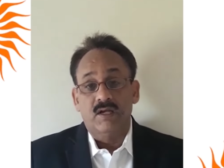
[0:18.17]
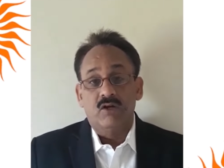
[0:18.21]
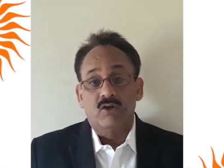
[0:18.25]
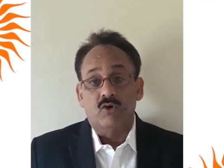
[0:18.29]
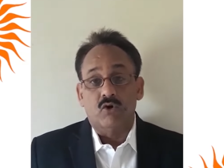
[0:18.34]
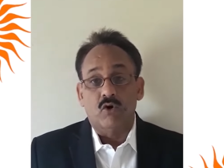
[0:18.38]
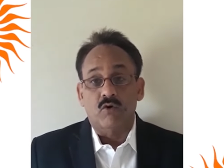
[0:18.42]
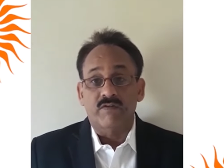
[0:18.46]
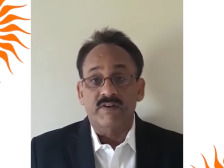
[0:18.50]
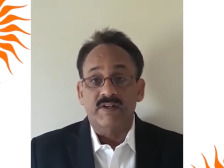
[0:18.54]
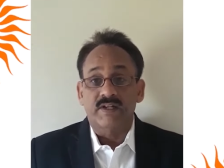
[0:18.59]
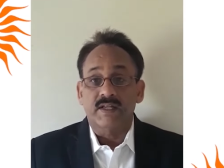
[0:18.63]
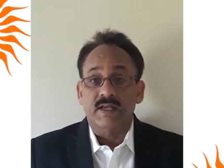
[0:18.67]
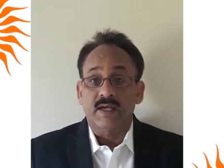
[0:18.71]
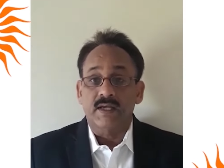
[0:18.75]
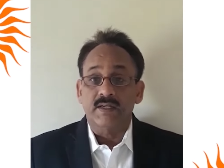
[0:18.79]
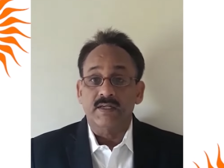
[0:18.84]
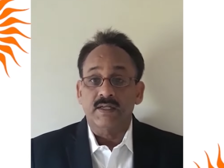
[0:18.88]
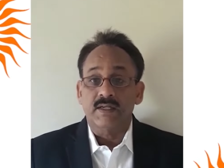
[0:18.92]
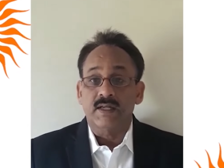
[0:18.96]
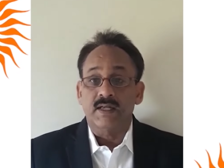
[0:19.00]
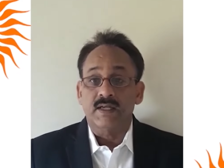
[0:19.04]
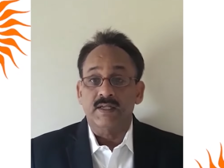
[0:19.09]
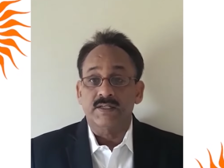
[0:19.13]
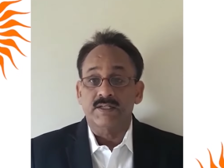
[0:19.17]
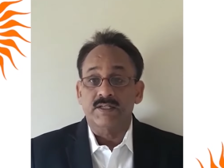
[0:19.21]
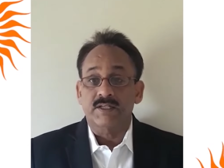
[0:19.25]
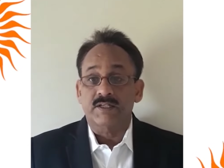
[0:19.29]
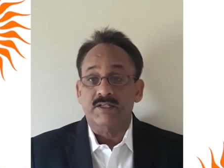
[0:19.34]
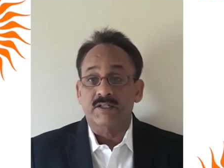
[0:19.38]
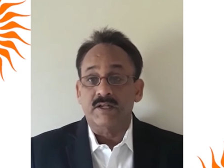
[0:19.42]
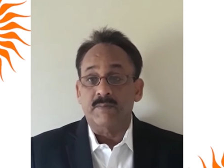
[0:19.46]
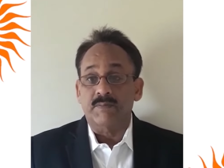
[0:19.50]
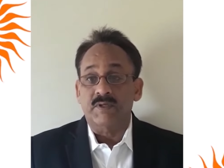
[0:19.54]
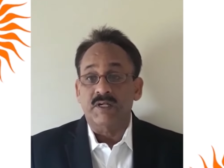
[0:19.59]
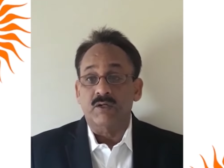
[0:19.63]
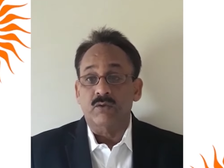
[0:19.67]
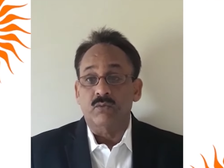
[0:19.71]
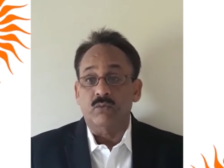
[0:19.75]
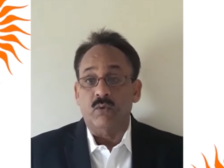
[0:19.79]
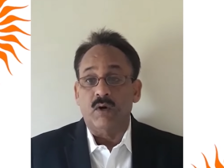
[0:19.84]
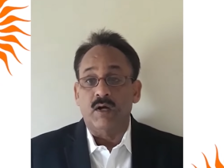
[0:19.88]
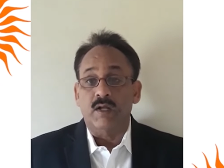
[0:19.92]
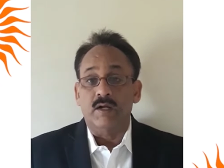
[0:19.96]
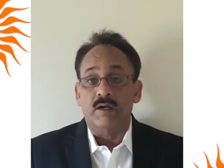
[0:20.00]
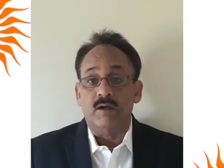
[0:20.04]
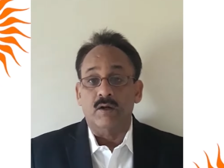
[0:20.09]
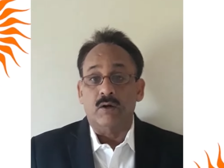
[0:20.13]
COVID-19 has disrupted
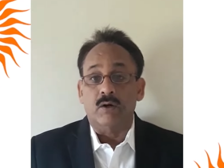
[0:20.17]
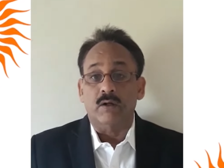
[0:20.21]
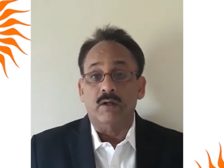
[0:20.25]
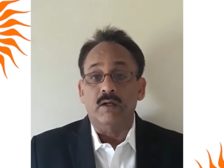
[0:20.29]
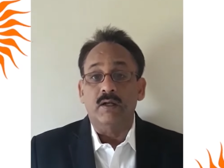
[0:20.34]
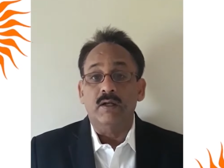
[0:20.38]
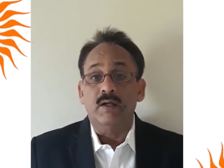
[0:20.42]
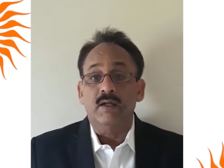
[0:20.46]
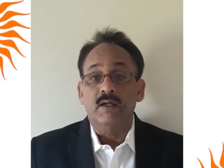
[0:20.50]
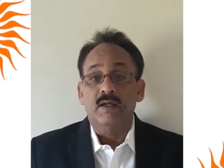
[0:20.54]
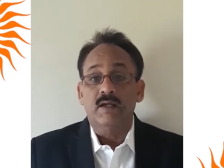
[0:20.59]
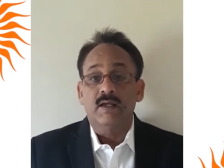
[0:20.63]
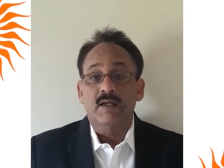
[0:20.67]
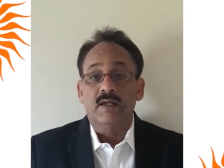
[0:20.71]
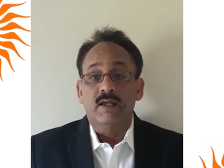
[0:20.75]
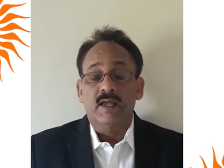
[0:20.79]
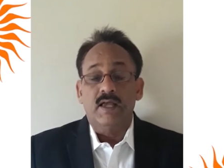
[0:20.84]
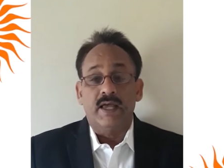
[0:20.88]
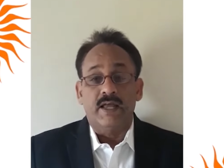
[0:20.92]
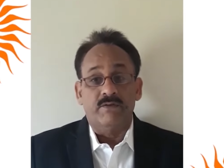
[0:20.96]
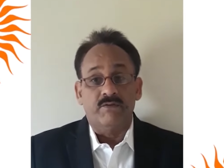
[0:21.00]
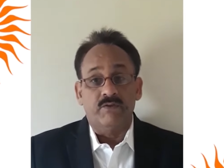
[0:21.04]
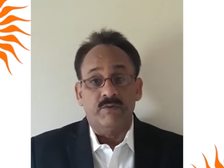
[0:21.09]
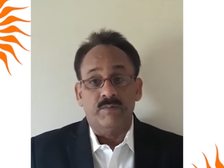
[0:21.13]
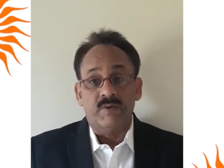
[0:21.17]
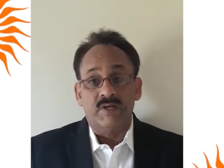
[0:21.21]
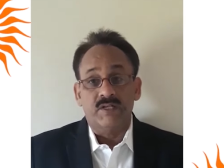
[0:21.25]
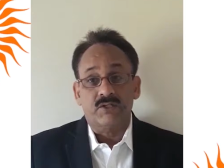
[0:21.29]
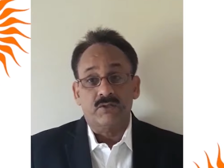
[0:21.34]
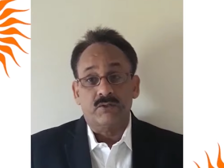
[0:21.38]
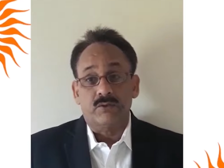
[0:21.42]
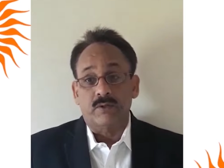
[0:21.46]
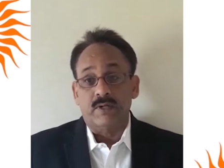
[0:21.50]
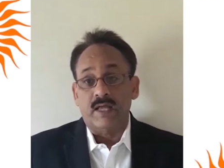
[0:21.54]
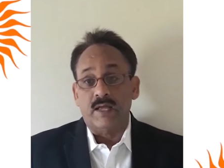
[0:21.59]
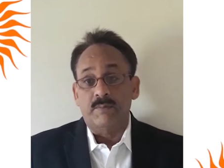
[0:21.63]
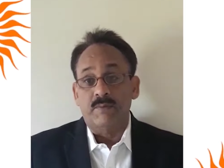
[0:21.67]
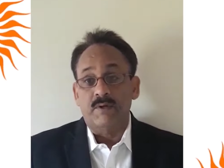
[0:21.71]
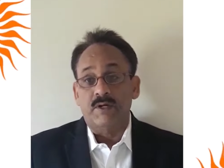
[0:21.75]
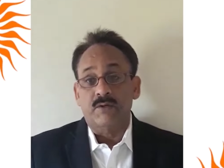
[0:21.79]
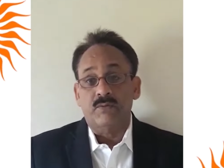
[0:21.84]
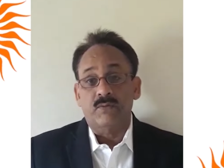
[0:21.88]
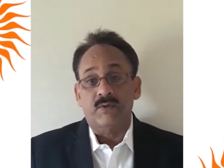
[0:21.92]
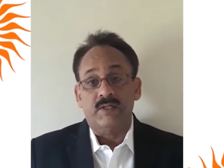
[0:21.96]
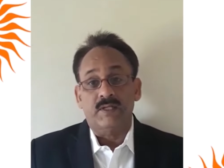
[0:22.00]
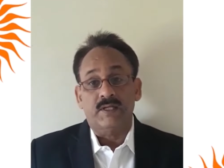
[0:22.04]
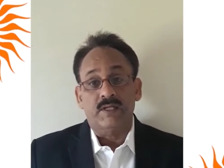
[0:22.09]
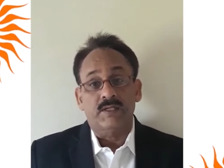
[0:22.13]
one and all, and we must collaborate
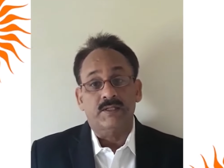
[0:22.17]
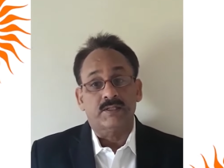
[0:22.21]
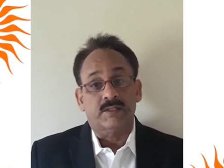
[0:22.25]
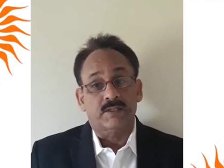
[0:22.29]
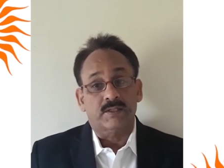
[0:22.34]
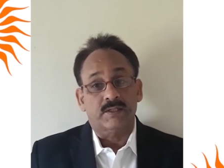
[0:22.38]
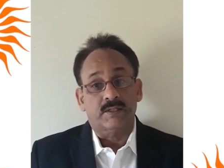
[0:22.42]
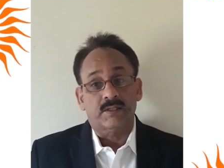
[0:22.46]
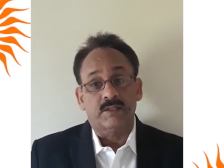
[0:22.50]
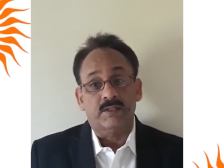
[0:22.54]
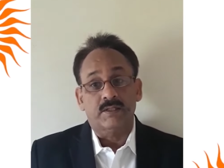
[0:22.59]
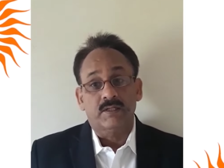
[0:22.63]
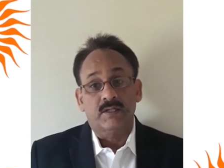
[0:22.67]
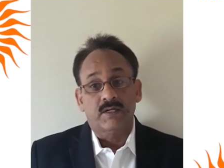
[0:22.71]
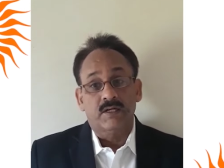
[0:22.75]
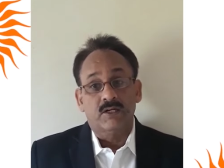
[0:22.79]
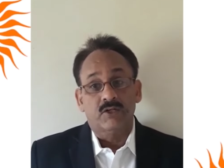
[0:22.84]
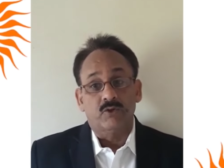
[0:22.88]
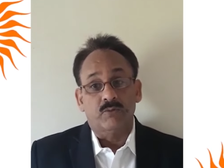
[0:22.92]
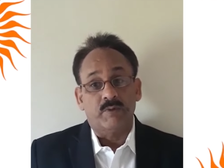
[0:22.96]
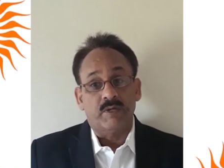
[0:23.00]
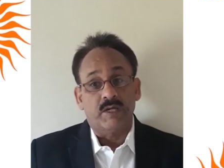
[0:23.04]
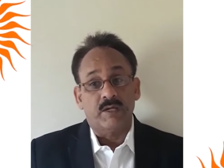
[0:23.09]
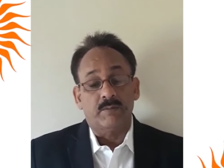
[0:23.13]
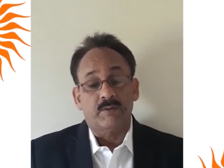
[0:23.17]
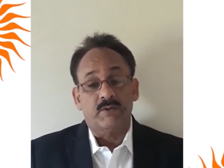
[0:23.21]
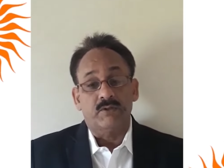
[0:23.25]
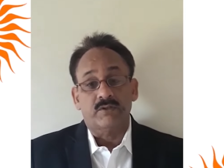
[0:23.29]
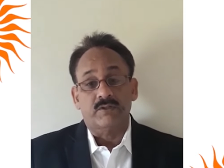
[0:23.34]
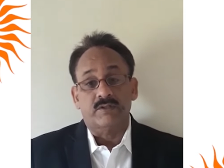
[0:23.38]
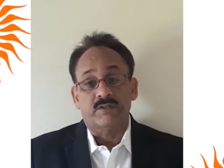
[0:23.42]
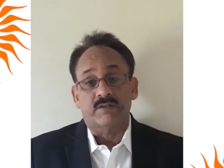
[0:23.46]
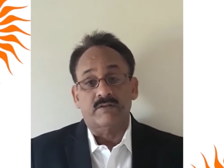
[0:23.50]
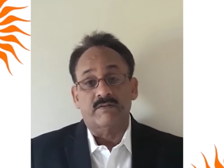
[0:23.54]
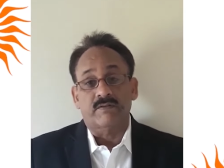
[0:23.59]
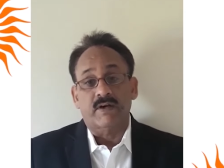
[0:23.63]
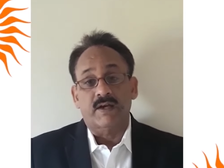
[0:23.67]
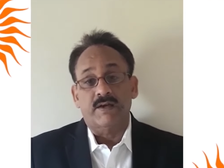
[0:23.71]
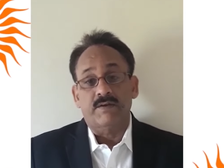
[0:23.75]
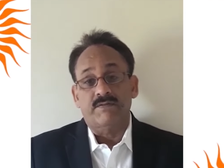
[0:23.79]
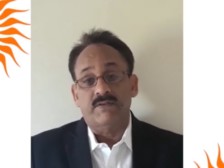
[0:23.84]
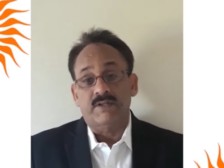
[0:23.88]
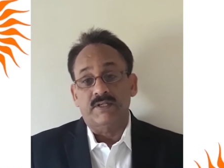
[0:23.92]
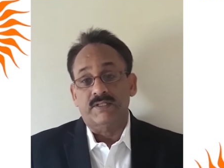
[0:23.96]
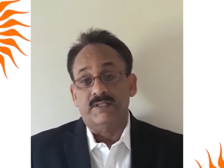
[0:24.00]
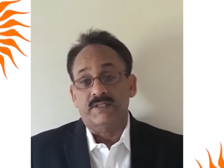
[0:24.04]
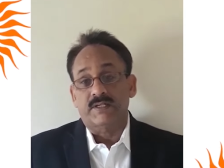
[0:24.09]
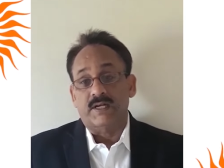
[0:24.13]
with each other to be able to survive
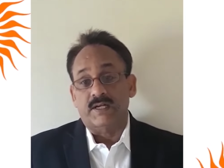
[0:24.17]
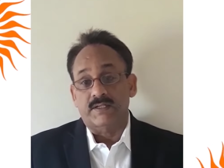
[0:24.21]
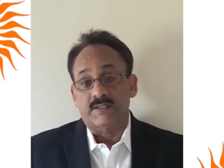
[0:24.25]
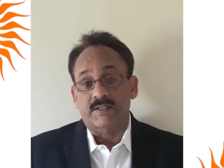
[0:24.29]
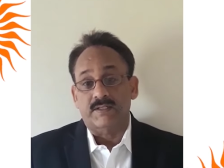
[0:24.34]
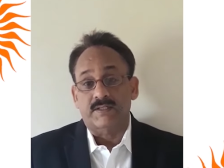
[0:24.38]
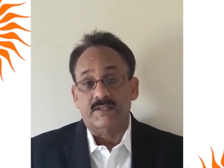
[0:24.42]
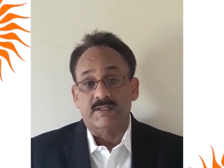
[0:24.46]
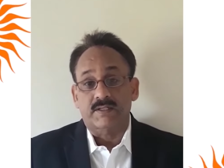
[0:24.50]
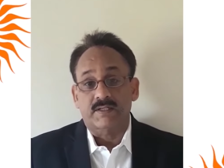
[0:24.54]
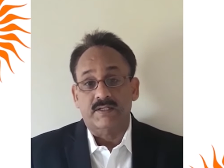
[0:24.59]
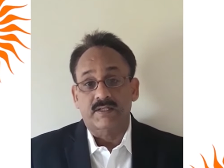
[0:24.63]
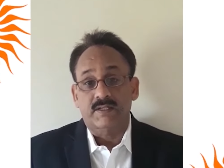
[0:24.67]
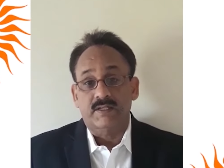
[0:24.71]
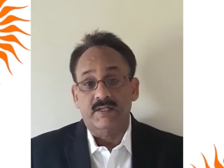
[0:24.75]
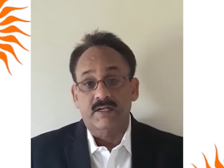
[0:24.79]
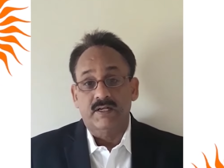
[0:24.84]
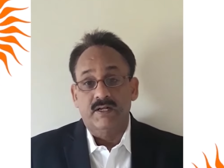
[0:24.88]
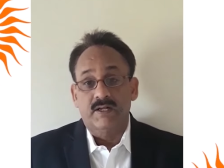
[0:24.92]
this crisis.